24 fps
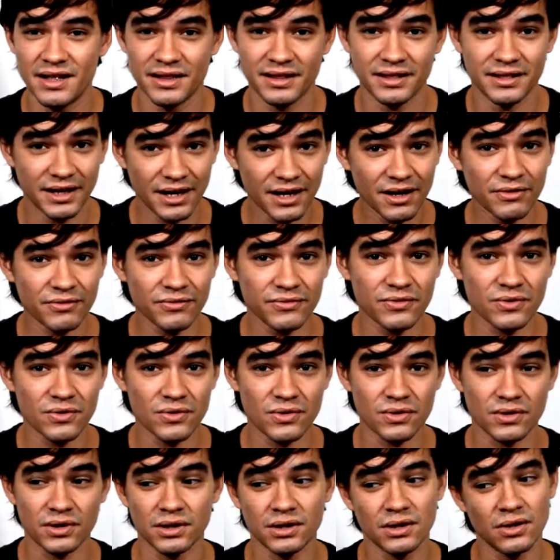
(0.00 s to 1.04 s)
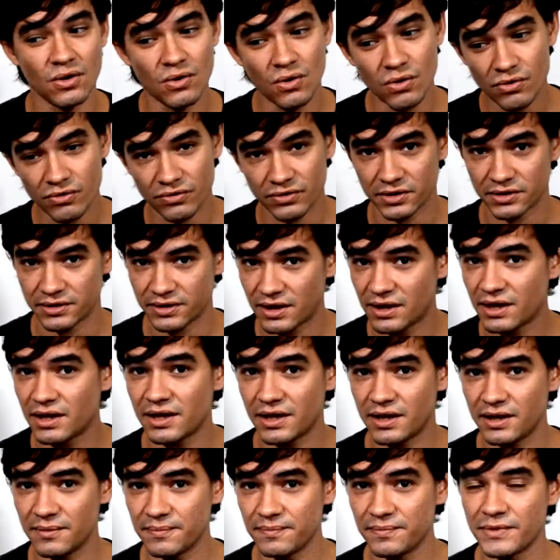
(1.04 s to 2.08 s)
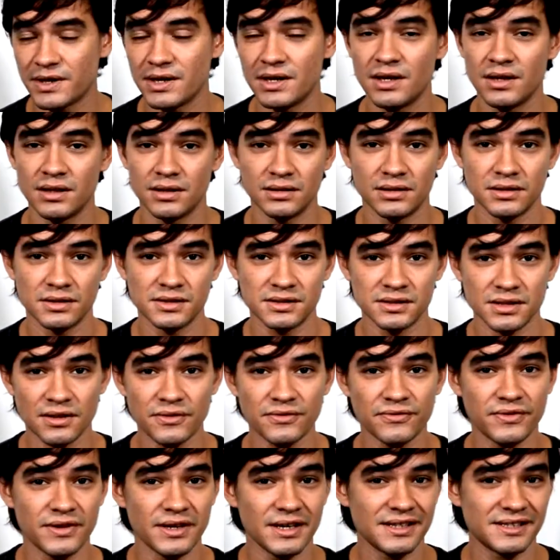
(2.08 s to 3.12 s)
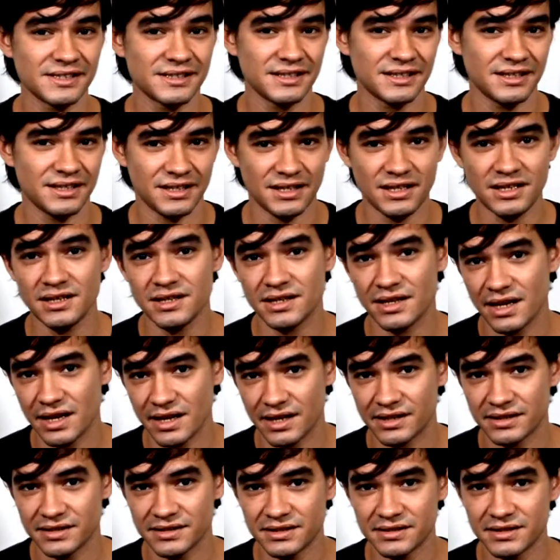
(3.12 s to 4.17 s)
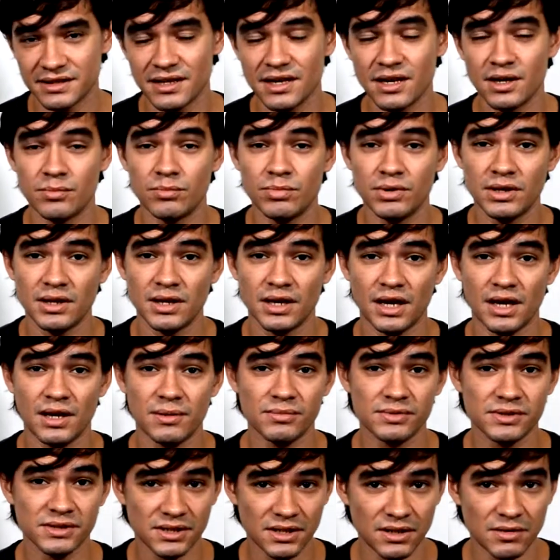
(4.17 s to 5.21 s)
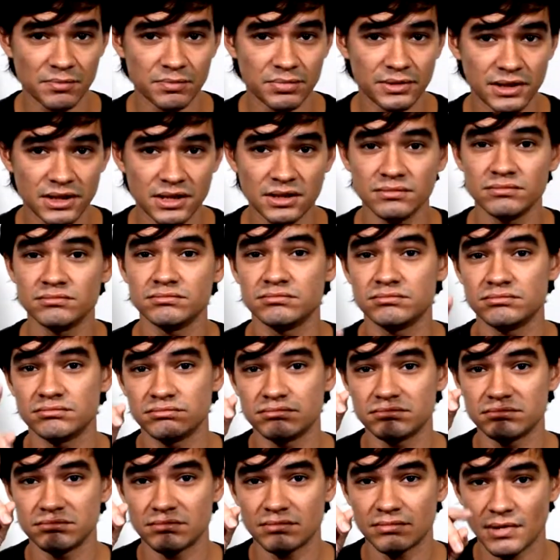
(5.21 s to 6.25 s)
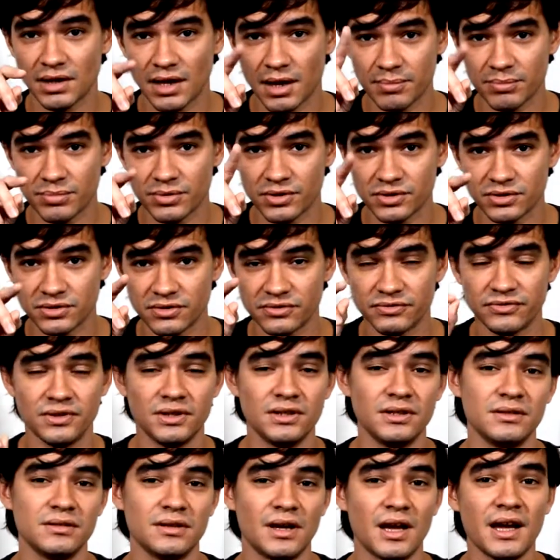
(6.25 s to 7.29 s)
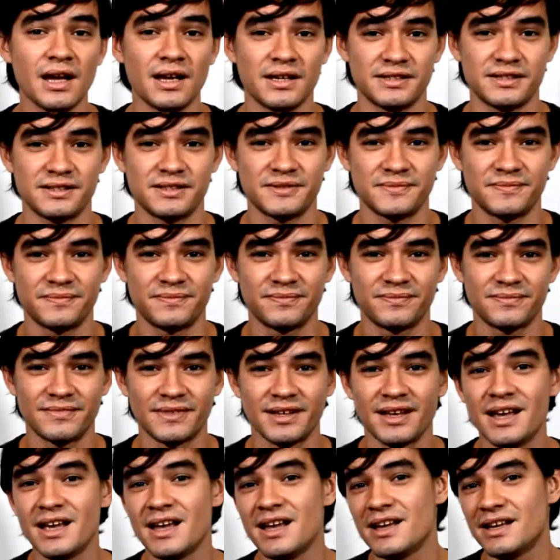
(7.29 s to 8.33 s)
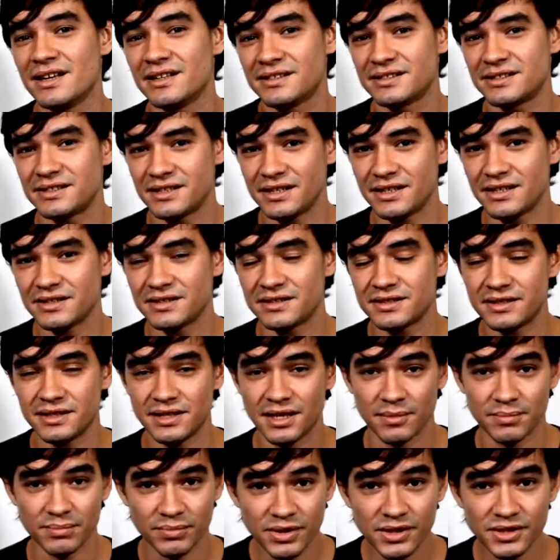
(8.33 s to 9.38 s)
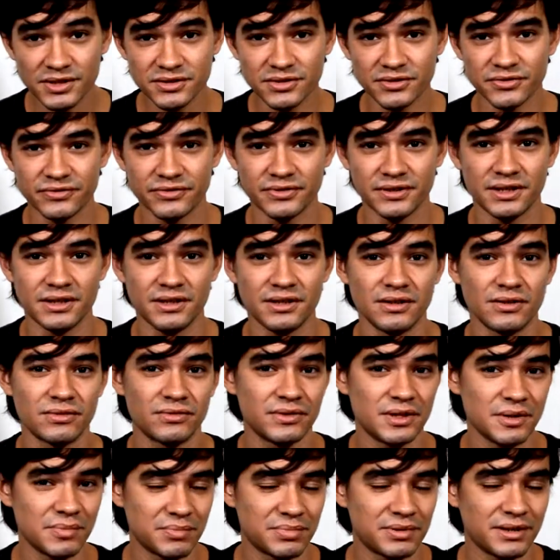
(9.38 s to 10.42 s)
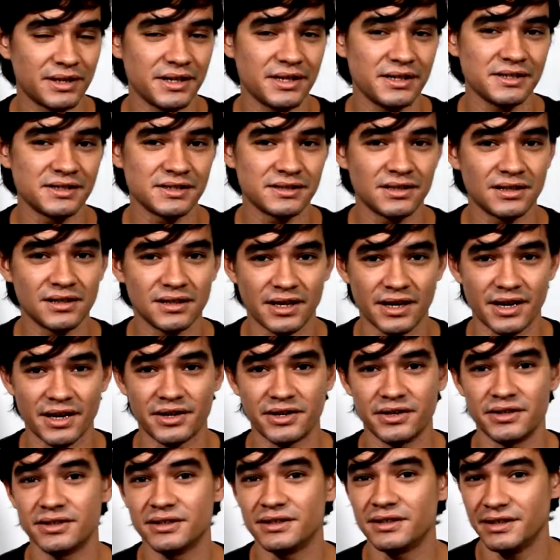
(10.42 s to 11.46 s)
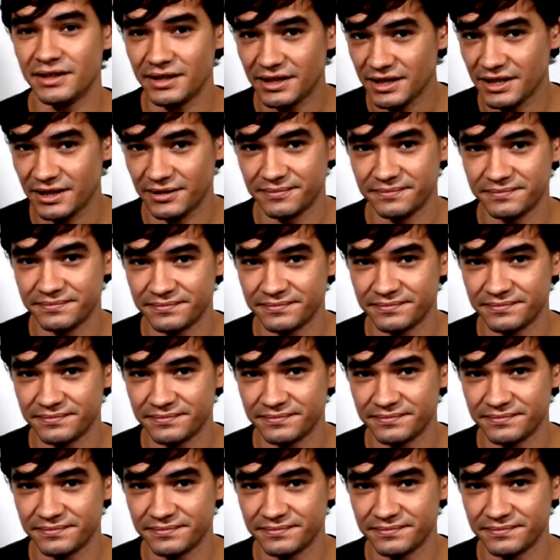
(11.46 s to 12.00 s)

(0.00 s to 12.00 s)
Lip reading: Therefore, over time, the suffix es became simply apostrophe s, since the apostrophe replaced the letter e.